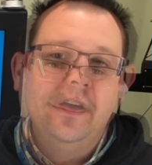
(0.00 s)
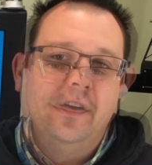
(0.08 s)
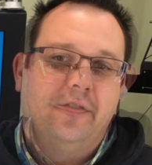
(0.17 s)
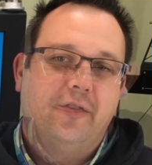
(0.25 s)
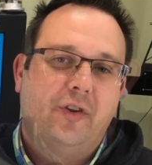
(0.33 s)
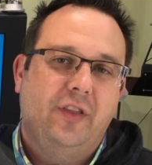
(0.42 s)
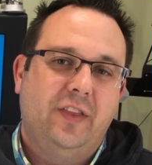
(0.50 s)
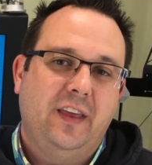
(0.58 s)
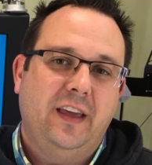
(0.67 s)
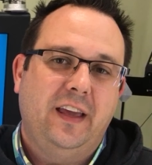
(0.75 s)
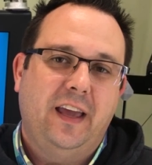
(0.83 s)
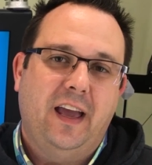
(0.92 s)
For
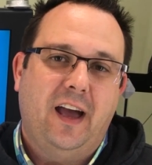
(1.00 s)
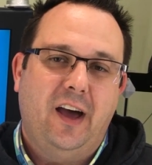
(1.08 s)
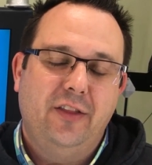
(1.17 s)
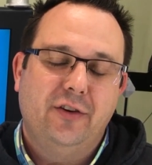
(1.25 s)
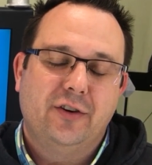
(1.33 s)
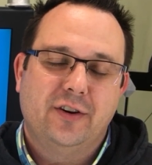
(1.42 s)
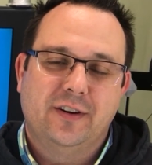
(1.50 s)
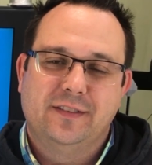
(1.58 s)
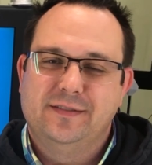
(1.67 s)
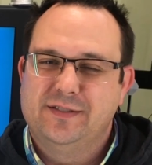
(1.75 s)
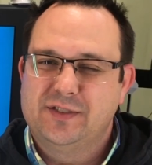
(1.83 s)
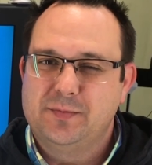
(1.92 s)
the
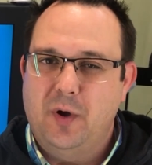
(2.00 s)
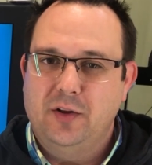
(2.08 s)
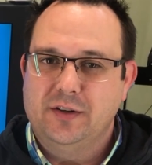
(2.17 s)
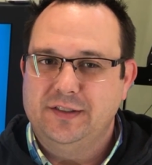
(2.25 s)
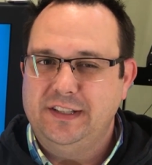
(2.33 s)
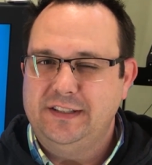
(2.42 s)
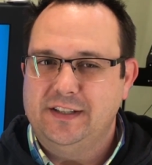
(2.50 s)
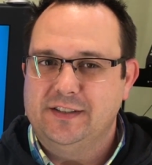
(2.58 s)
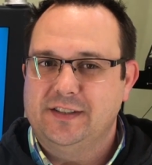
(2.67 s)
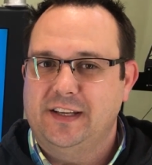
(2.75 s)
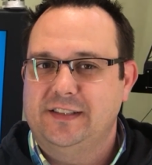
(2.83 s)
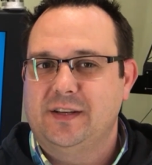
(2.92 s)
other smaller
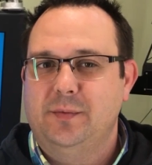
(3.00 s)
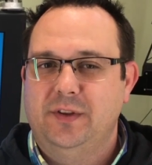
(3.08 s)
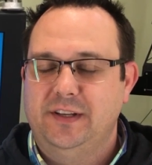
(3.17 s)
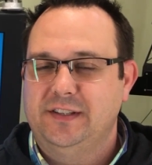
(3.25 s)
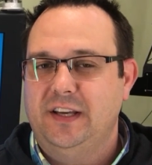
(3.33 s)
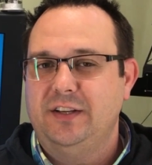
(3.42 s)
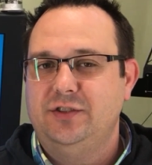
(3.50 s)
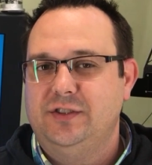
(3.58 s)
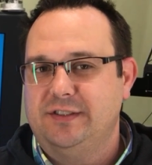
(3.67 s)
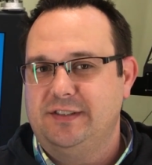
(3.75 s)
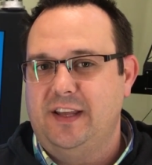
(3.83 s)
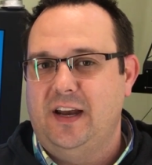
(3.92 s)
details, like some of these
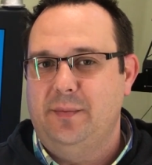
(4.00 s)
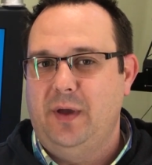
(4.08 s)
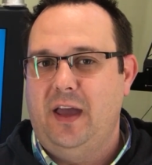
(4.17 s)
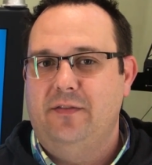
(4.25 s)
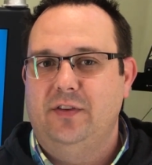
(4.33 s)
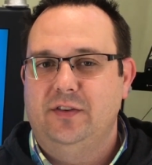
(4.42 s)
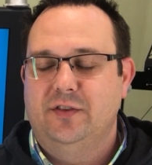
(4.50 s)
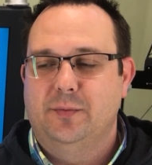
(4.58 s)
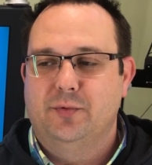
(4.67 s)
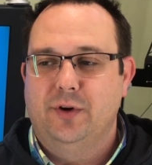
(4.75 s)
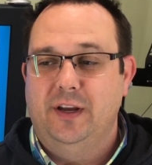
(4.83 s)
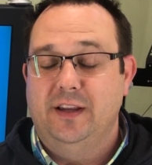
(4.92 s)
hinges that I'm having to
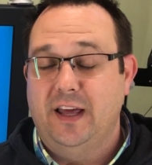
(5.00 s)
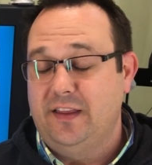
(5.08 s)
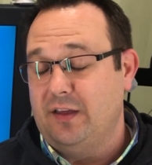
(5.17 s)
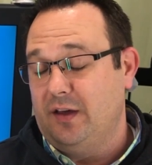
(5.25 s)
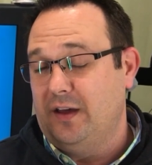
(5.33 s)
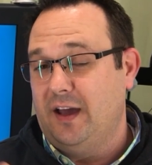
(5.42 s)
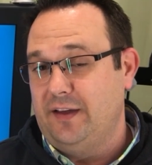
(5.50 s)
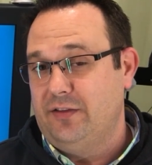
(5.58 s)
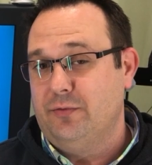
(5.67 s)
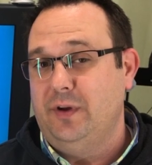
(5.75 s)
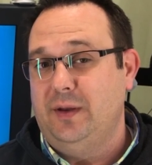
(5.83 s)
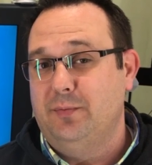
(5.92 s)
print, like I
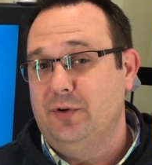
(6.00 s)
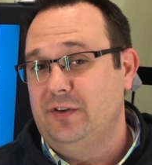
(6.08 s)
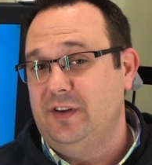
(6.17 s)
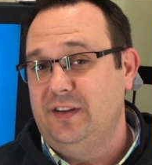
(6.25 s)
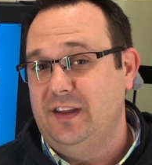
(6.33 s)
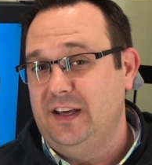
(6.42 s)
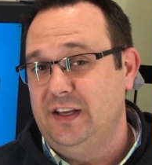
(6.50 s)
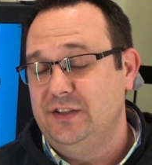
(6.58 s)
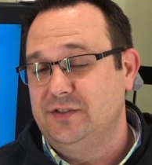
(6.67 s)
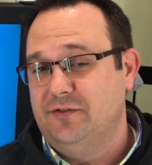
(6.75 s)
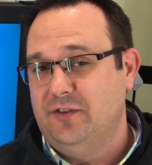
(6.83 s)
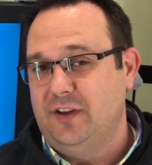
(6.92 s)
3D printed the
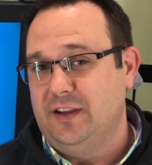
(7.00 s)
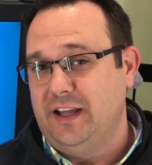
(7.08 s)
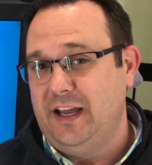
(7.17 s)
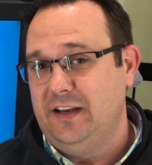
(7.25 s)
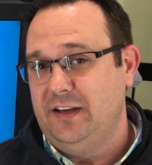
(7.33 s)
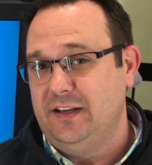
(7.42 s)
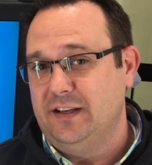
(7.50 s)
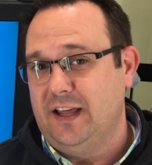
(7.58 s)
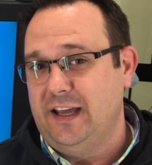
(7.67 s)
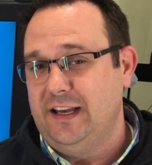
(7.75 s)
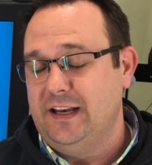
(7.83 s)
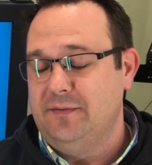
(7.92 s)
hinge for the landing
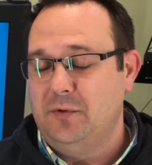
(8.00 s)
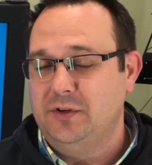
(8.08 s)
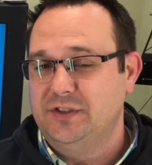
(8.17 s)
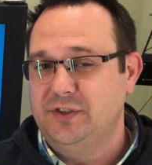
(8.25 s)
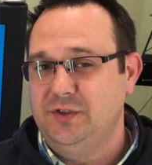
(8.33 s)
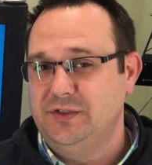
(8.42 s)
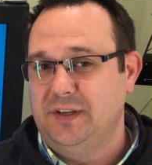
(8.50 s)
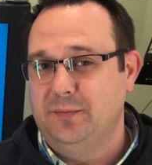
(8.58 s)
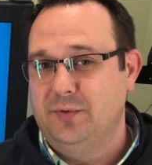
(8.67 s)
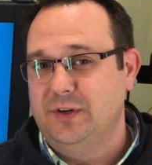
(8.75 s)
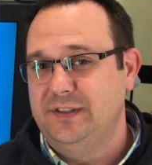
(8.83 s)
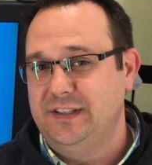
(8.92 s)
light, and I'm also using
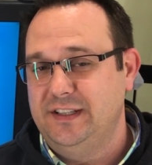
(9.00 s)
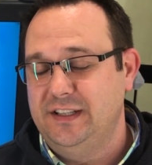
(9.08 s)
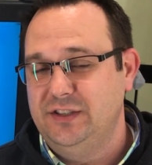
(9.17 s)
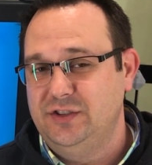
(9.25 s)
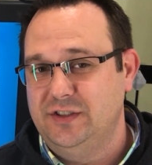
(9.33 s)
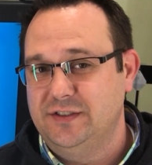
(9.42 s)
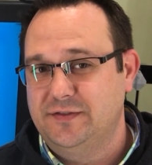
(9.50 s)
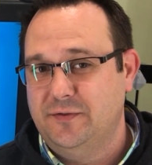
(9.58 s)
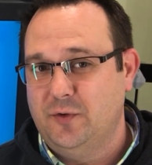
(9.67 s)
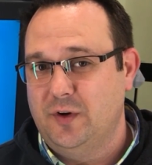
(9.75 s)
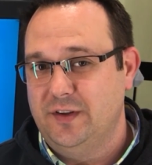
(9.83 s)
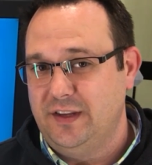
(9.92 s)
printed hinges
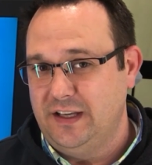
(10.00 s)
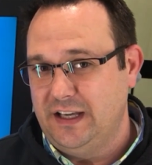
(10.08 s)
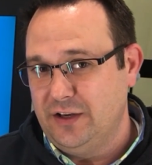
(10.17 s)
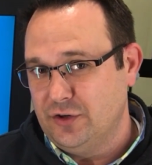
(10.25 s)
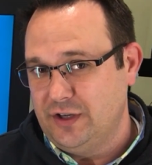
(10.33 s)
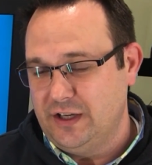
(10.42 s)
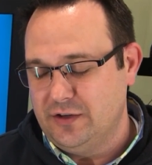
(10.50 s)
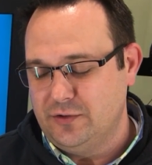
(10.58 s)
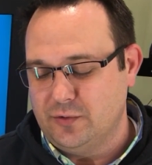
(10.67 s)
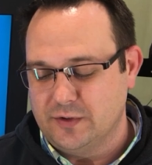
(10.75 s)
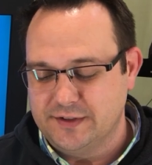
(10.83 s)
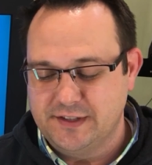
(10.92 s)
for the inner gear
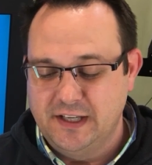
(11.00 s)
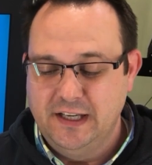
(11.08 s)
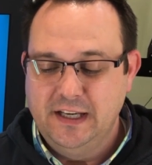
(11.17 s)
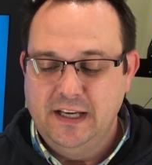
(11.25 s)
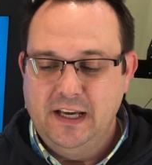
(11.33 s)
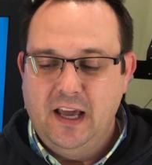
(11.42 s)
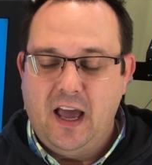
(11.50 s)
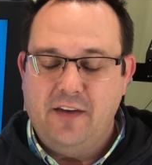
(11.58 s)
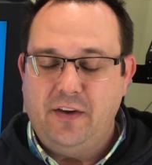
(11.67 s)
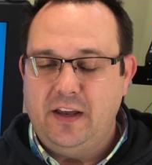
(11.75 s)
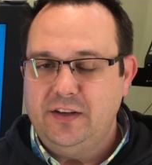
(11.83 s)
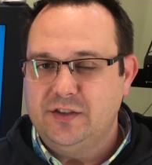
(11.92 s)
doors.
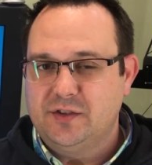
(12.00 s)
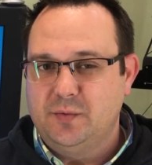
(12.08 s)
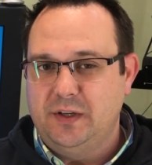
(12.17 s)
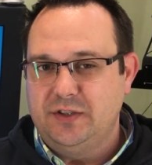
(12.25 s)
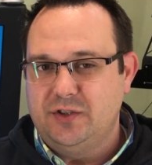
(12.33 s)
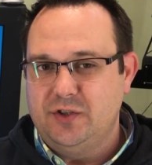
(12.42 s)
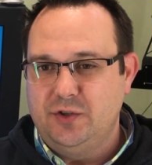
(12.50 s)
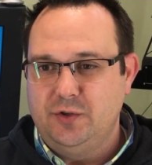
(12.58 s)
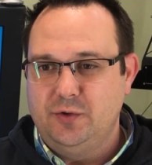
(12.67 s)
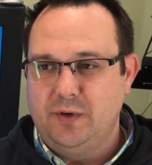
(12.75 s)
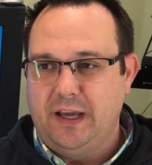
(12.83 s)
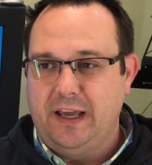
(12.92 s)
I've had to switch
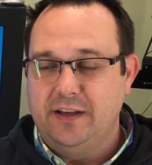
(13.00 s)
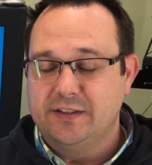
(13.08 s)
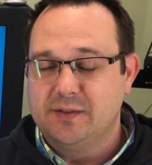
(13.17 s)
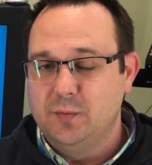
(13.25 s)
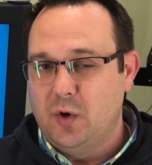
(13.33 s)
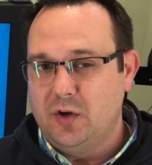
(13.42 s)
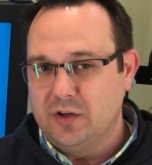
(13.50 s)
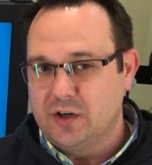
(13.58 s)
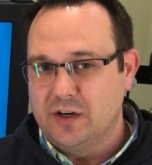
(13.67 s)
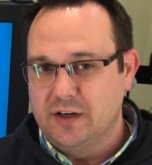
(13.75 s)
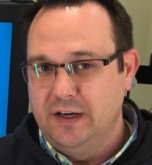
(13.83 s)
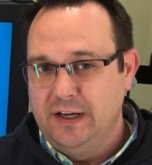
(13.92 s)
to a
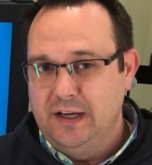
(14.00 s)
smaller